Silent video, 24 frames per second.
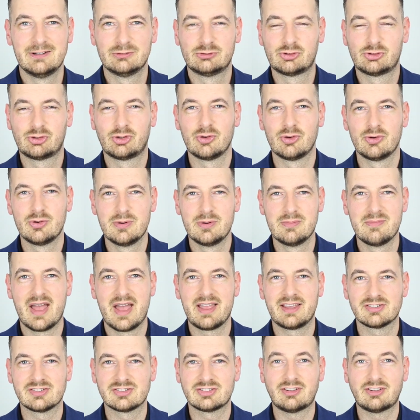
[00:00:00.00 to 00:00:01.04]
two
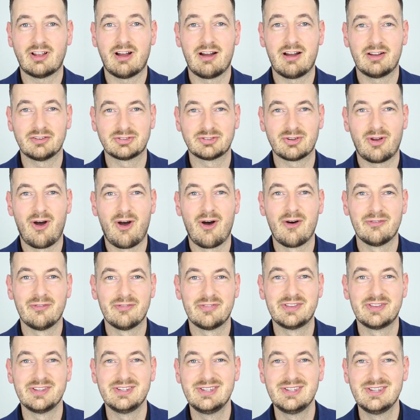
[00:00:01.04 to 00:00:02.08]
megastars
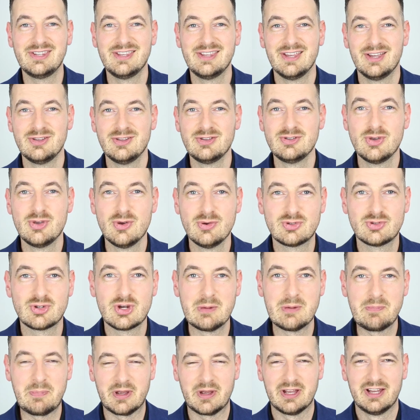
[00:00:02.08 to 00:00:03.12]
of the
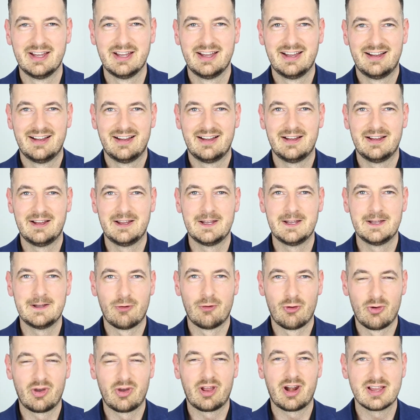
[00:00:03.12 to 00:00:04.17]
YouTube,
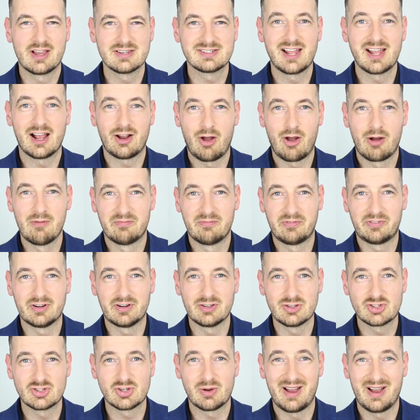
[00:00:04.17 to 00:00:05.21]
organized that
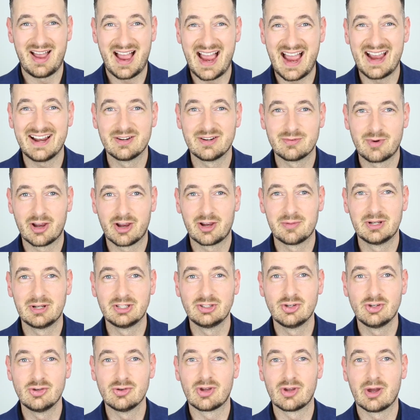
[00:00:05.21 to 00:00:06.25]
conference. So I highly recommend
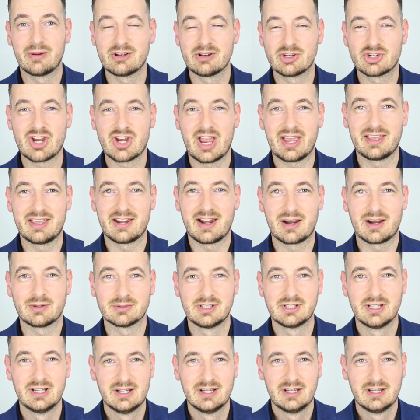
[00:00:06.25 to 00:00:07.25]
you go and check it out.